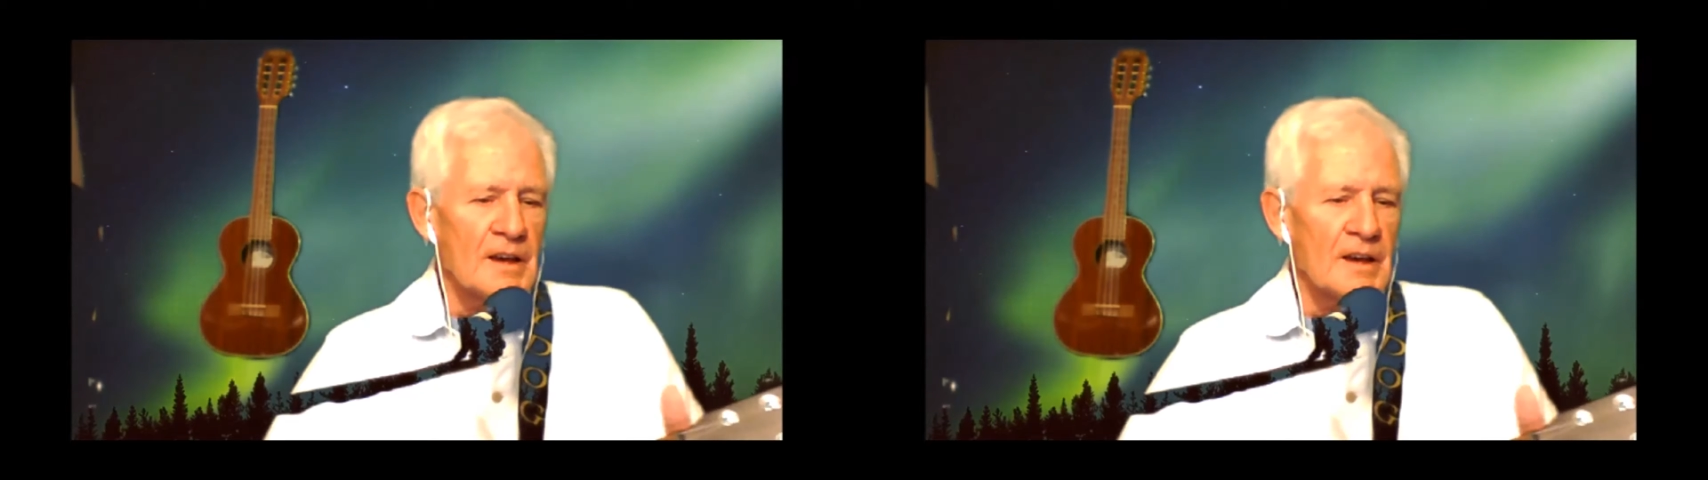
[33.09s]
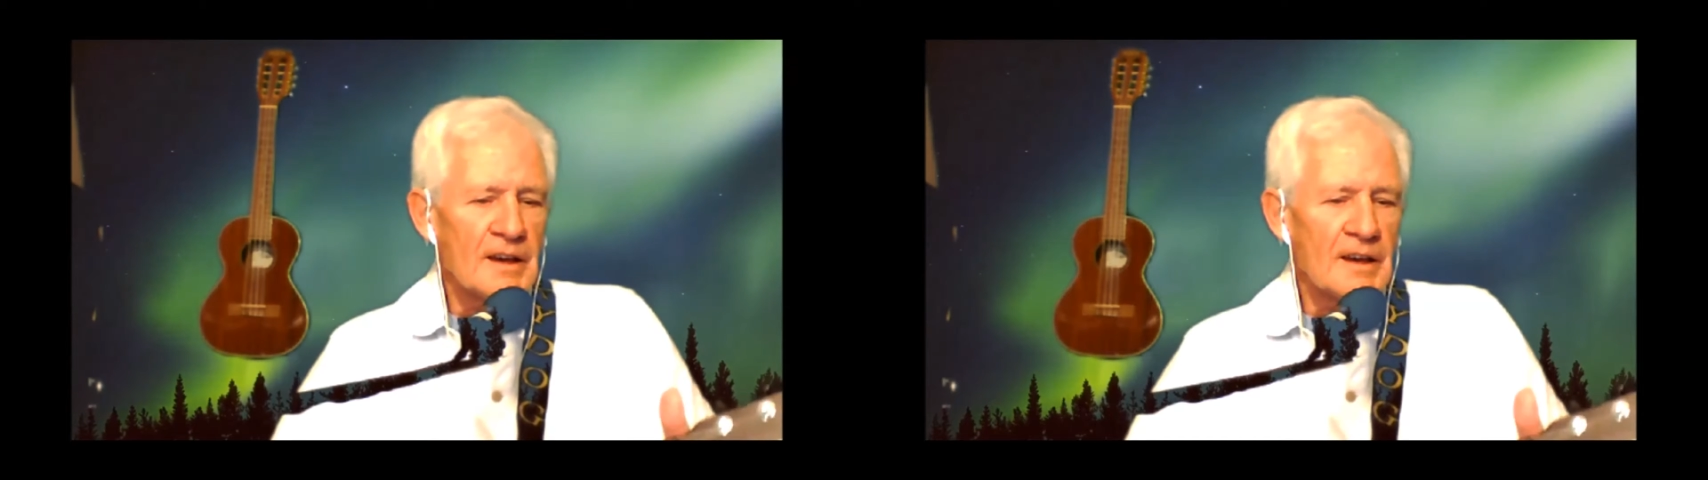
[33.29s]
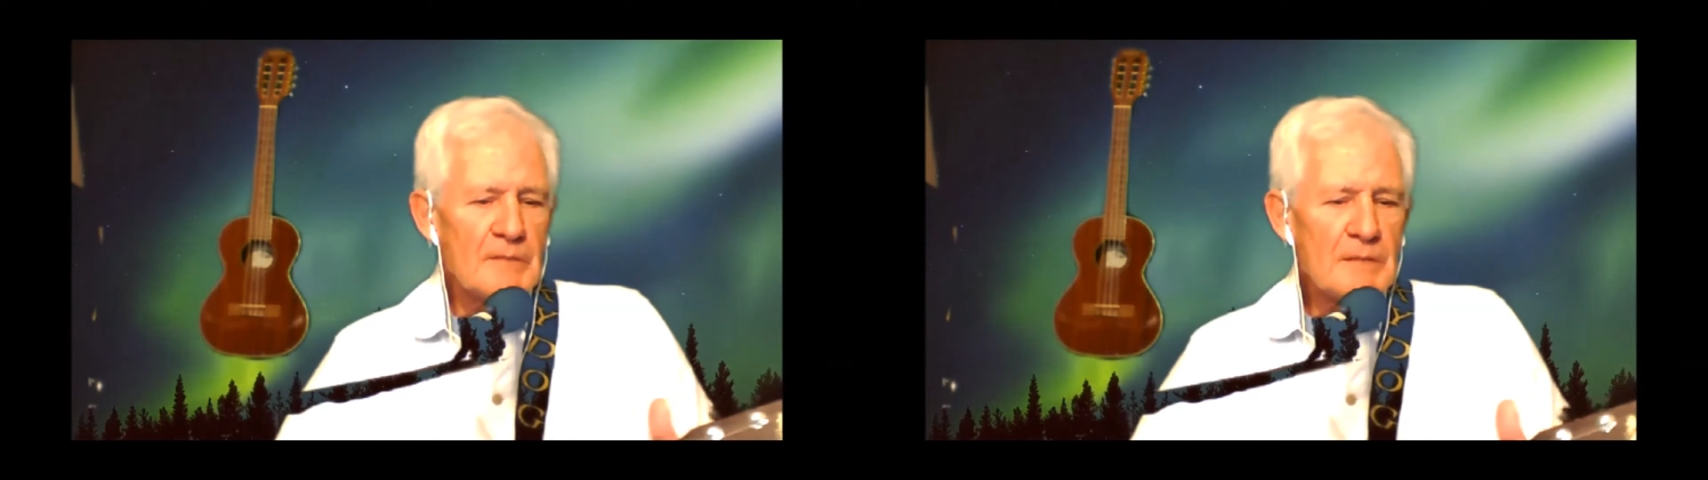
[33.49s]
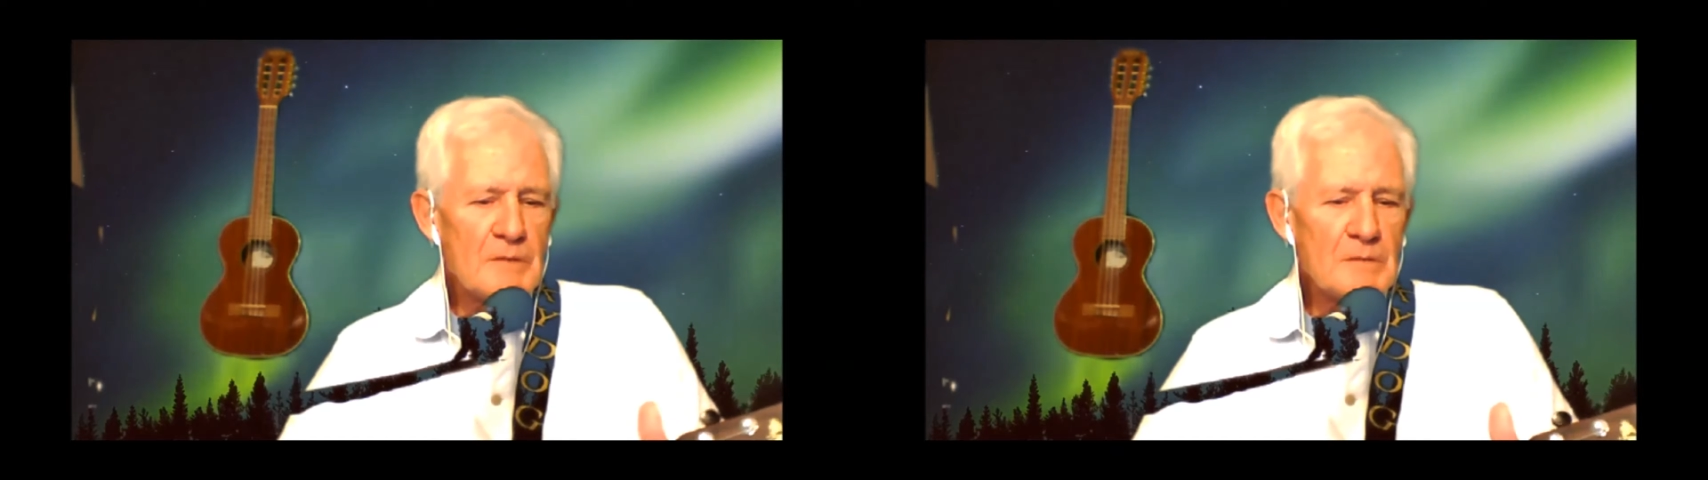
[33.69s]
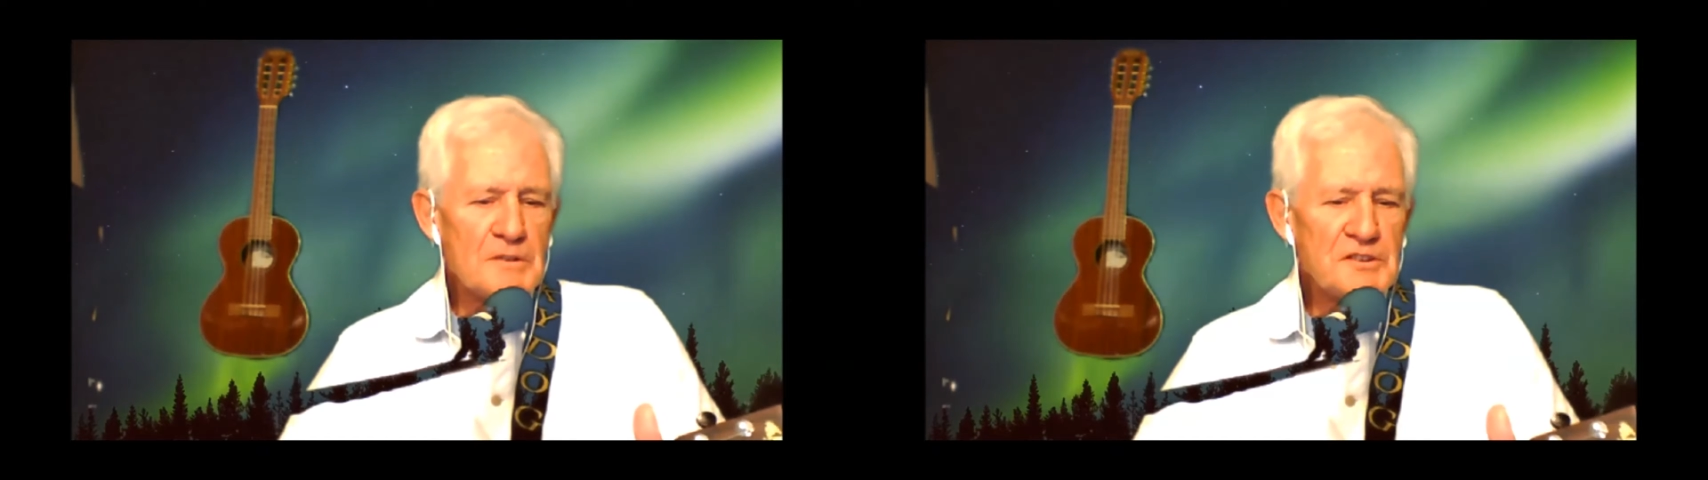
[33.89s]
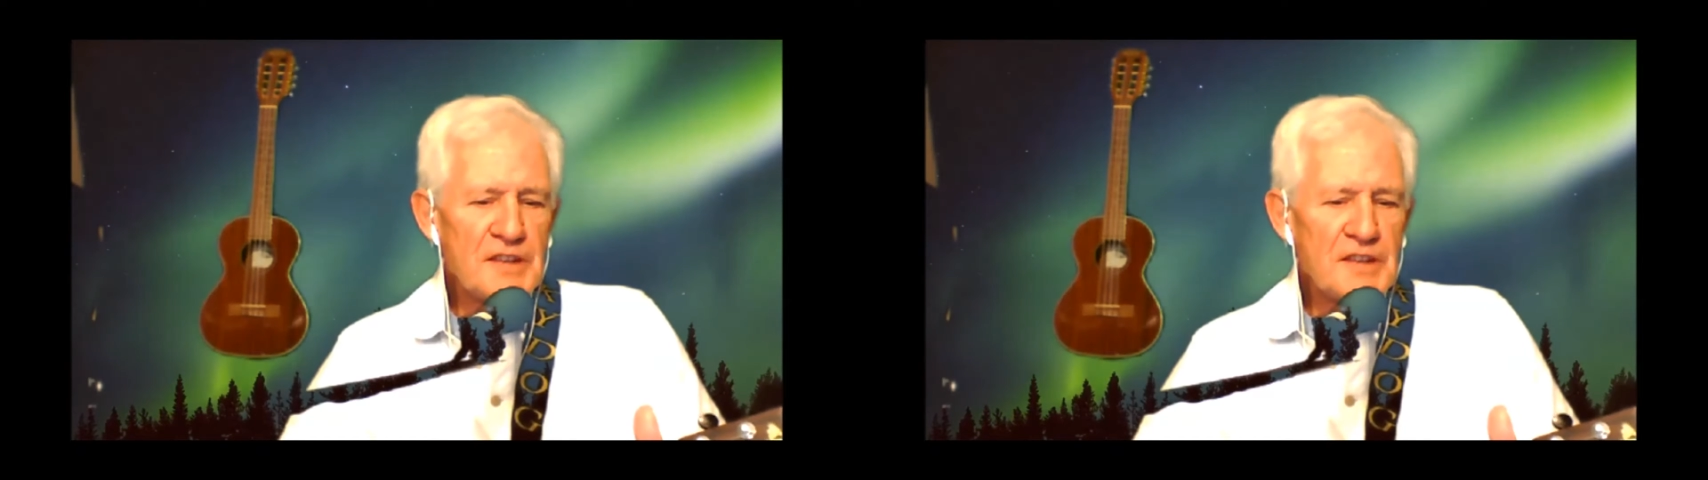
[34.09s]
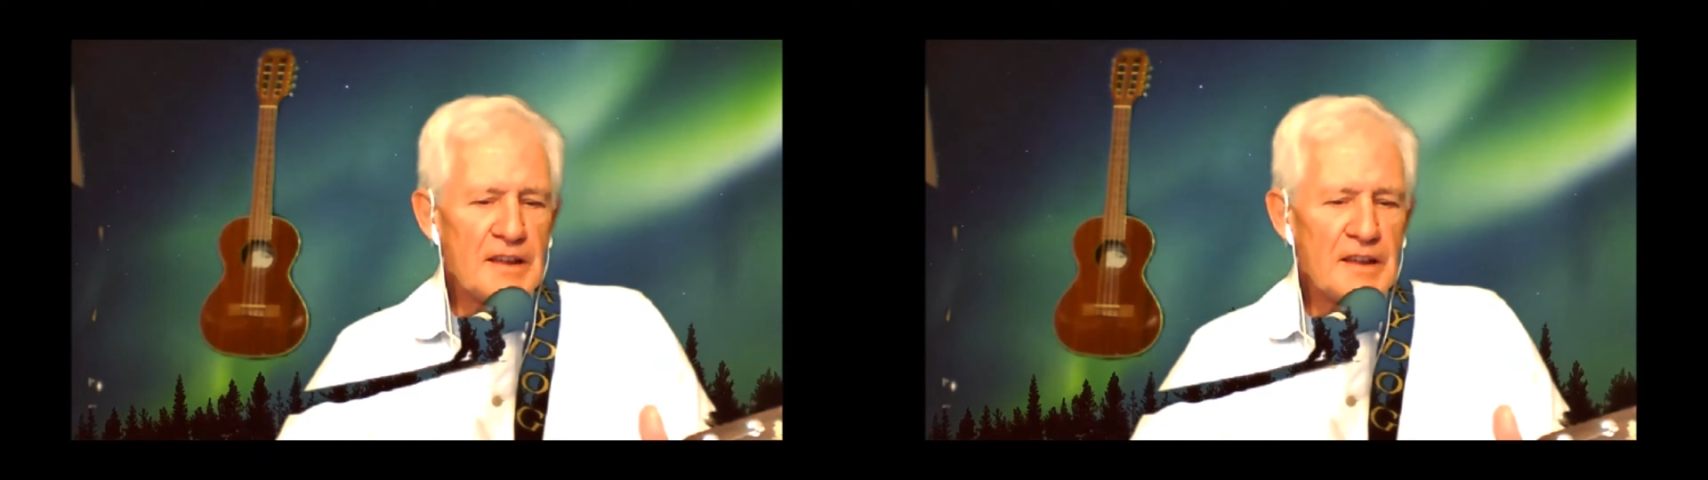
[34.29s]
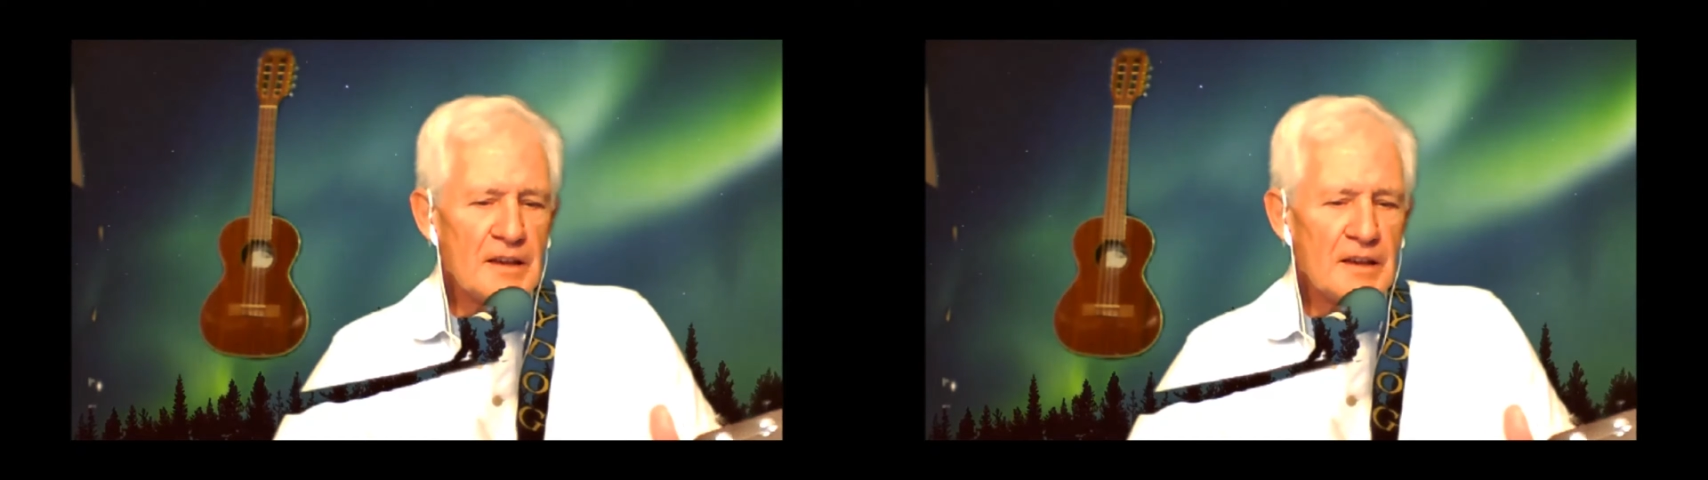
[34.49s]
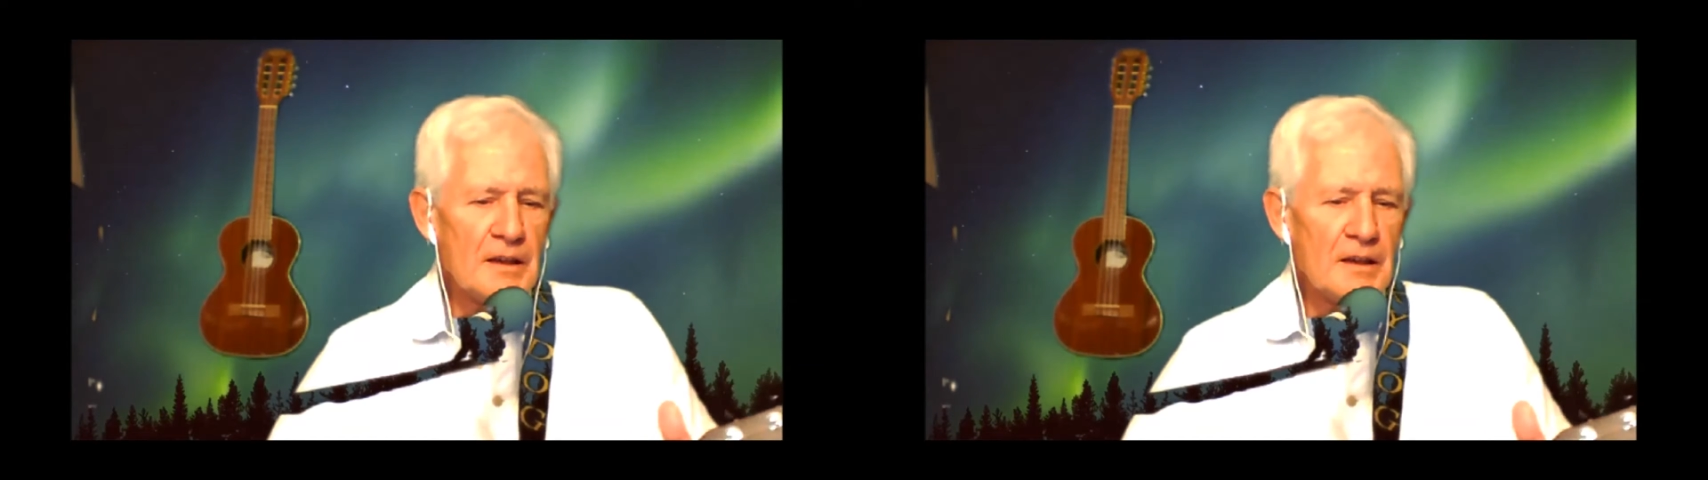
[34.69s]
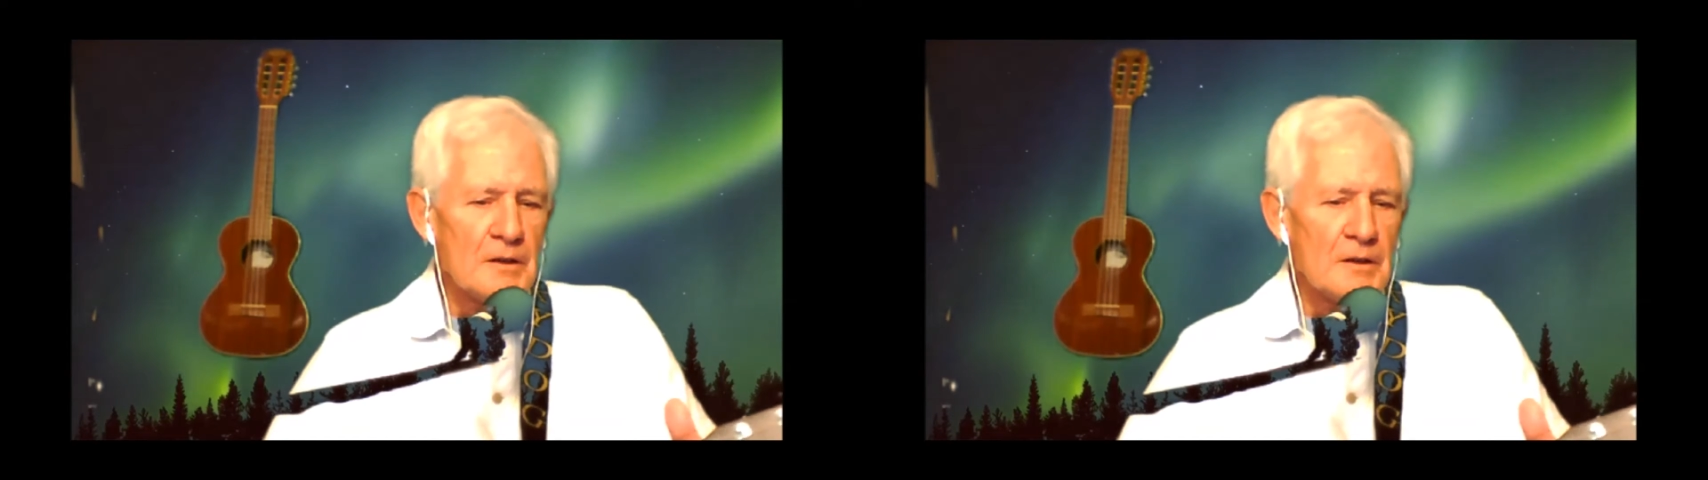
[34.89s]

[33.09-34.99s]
And my mama's daddy